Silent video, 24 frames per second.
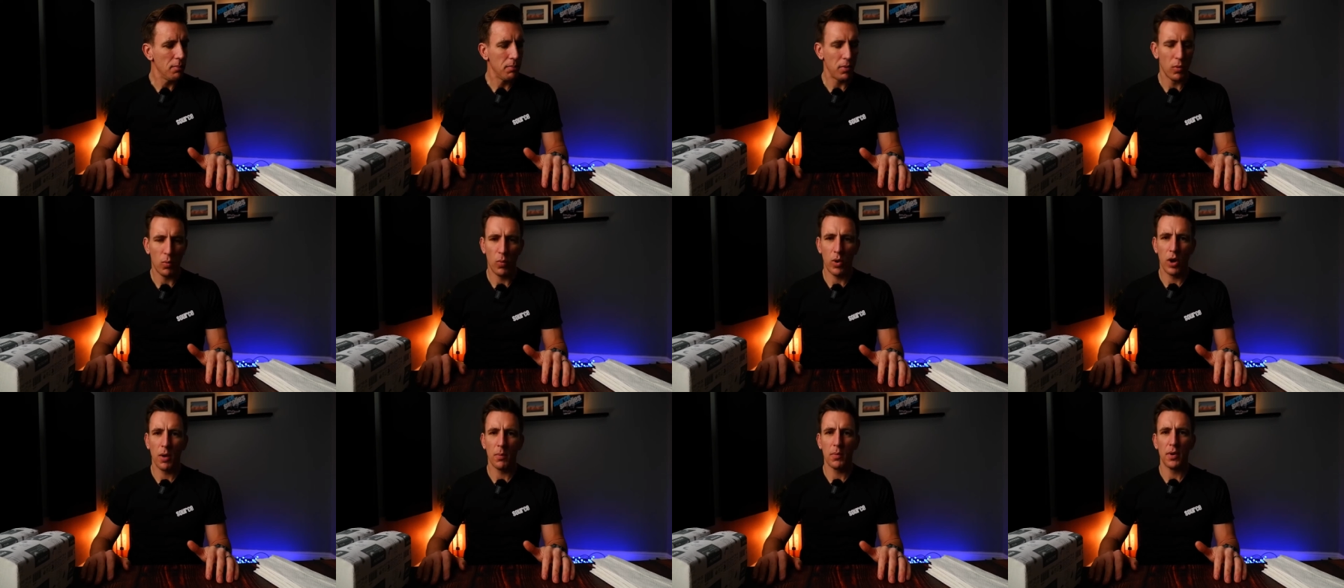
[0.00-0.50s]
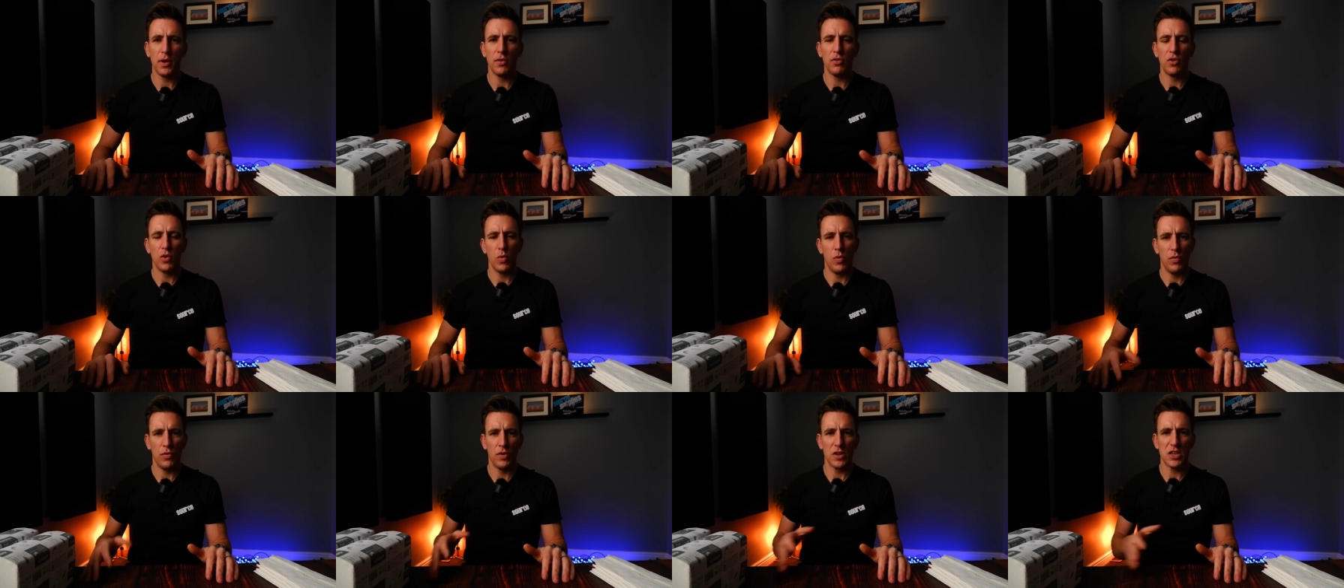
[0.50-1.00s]
But what I'm going
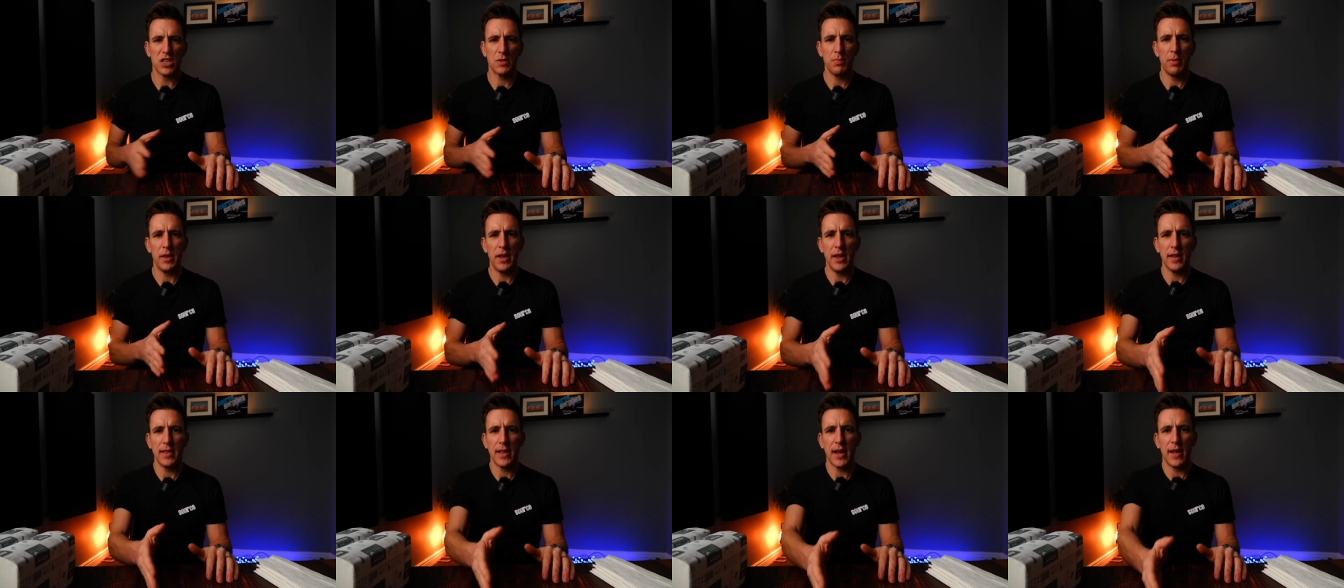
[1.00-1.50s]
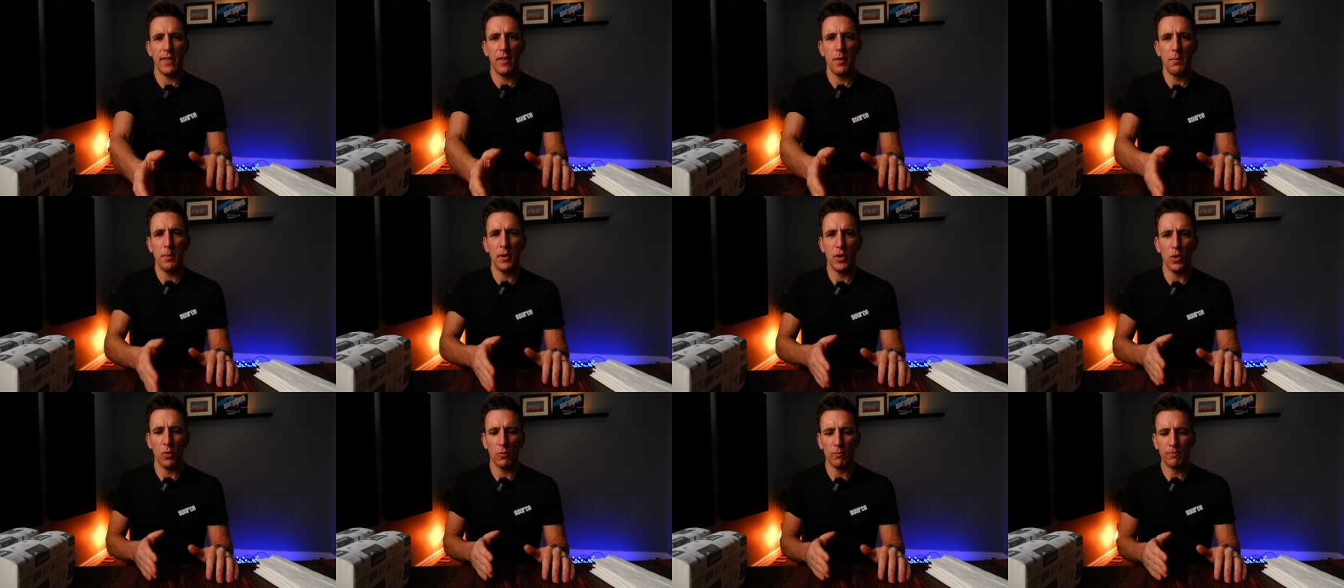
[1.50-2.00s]
to do is just split it down the
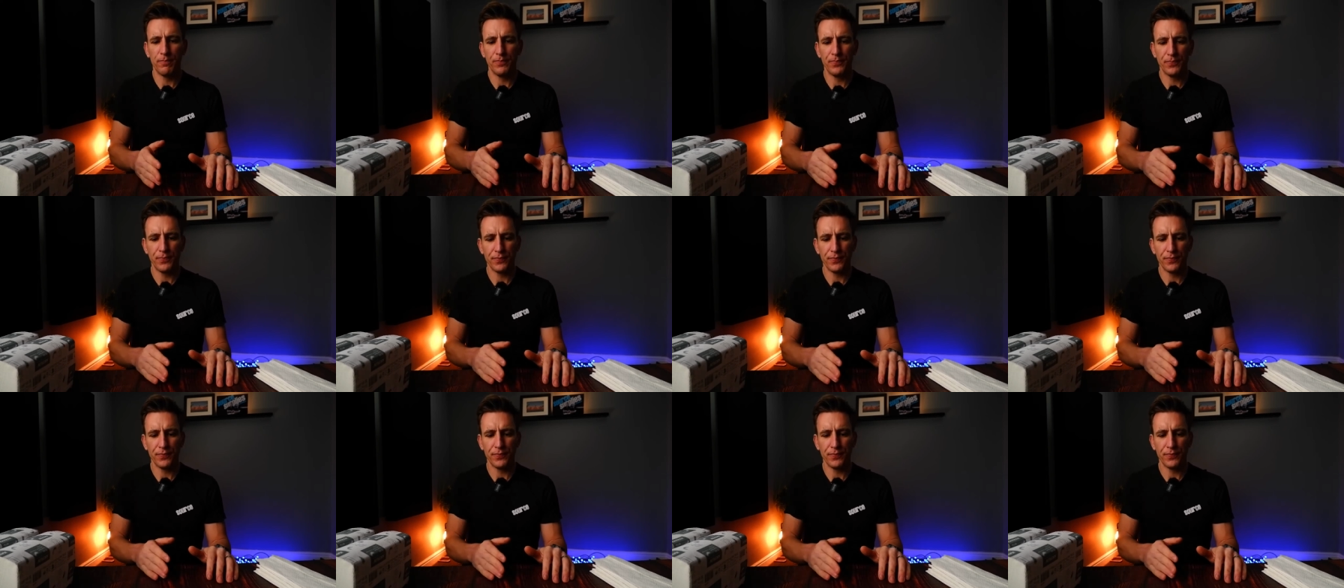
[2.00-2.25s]
middle.